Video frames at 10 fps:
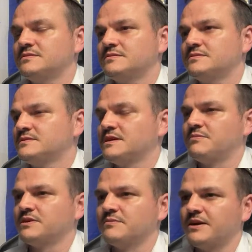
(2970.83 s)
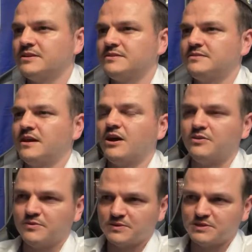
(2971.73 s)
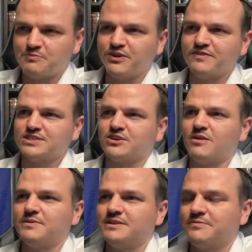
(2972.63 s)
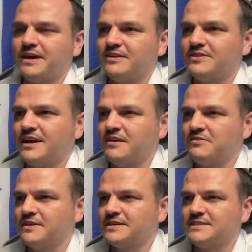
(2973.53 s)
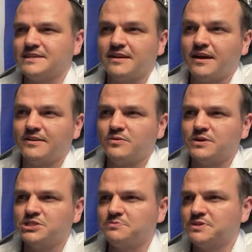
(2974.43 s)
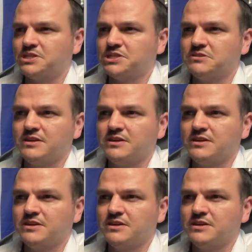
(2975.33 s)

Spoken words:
something about, it was a previous comment about the atheists and idol worshippers.